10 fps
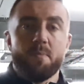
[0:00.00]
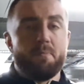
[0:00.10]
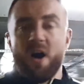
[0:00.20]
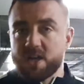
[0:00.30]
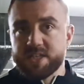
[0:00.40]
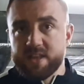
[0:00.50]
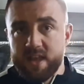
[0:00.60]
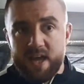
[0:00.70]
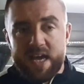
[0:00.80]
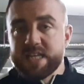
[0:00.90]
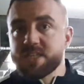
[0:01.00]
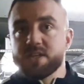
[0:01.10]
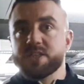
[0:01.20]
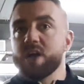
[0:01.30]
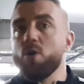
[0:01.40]
Boxing is
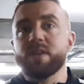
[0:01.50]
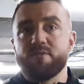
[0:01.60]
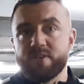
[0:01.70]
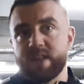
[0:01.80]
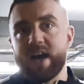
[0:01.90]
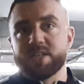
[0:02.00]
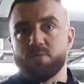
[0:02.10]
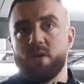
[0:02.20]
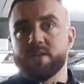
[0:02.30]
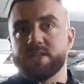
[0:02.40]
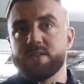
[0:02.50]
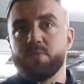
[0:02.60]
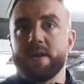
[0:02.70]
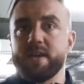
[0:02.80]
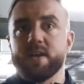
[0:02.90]
so different as it was
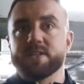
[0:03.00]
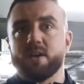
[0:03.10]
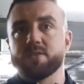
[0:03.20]
20 years ago.